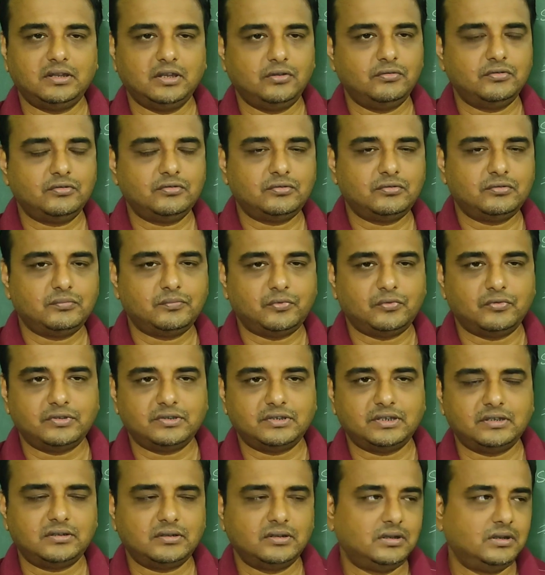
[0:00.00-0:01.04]
he used to post
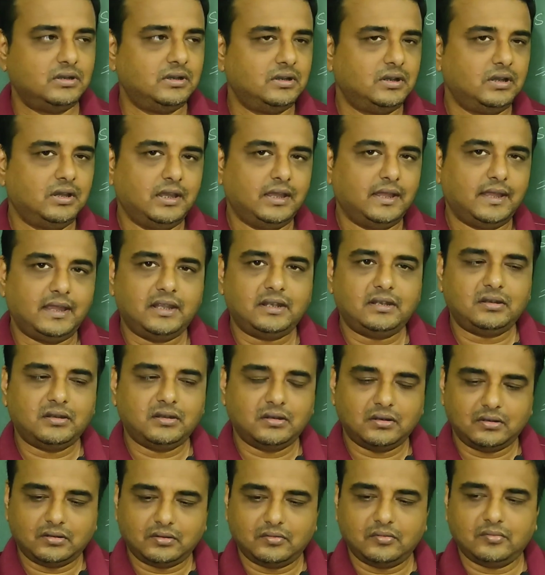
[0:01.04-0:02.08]
it, and
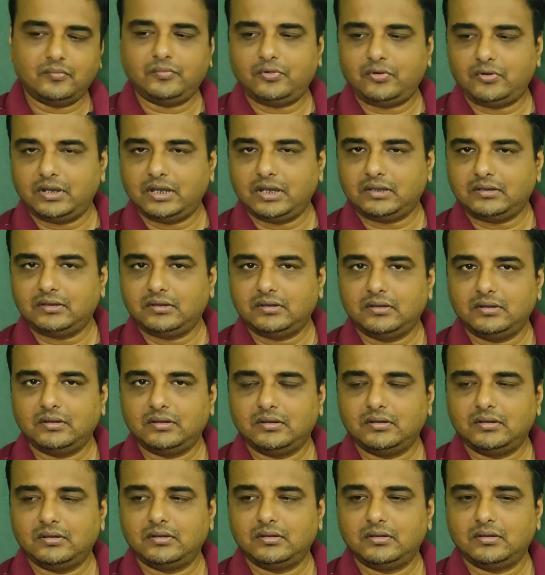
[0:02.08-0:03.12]
for that
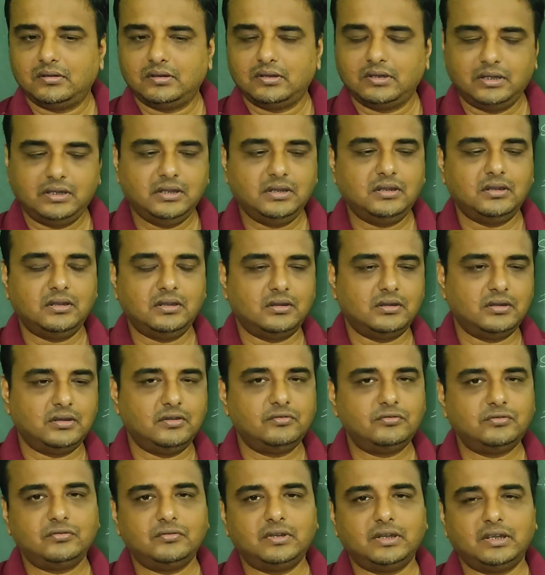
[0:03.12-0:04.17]
he
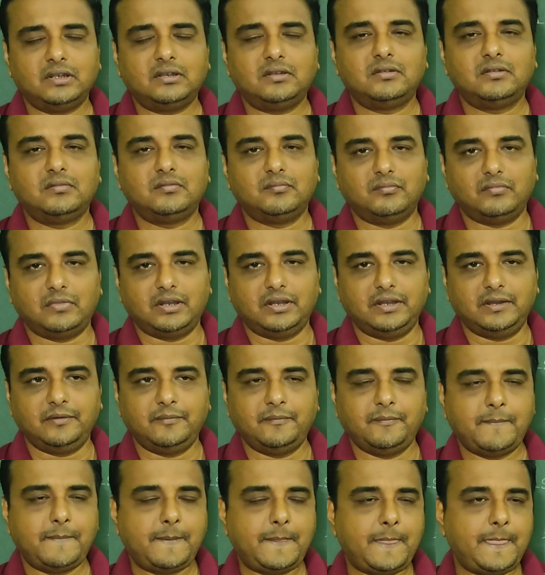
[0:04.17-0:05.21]
used to get money.
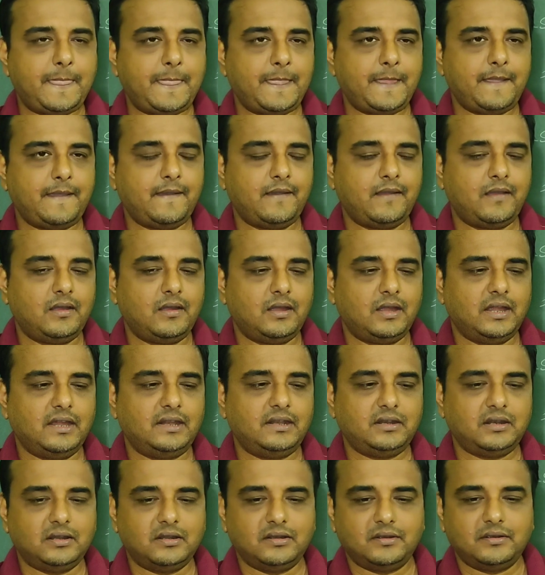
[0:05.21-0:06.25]

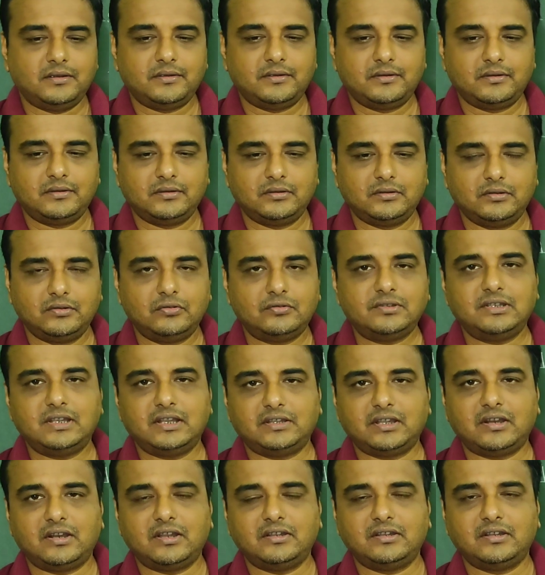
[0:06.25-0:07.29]
And those
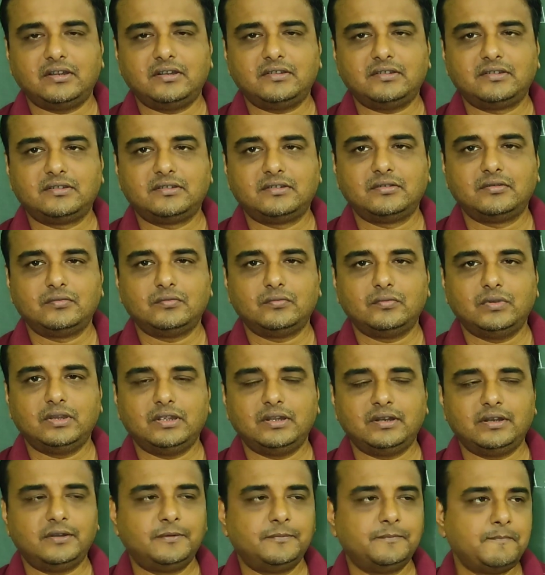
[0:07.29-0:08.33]
letter writers
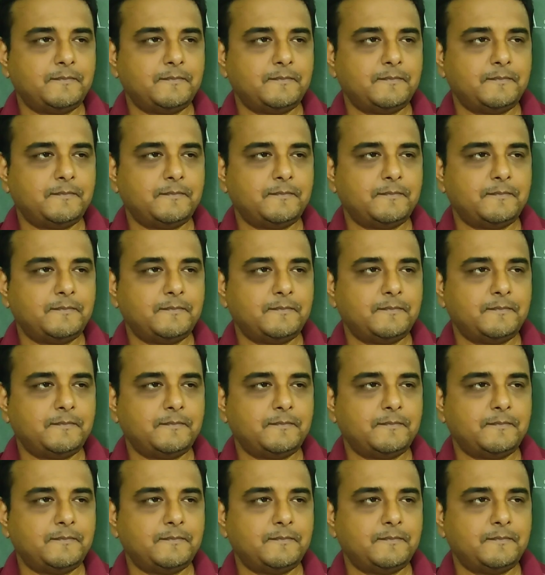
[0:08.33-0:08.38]
were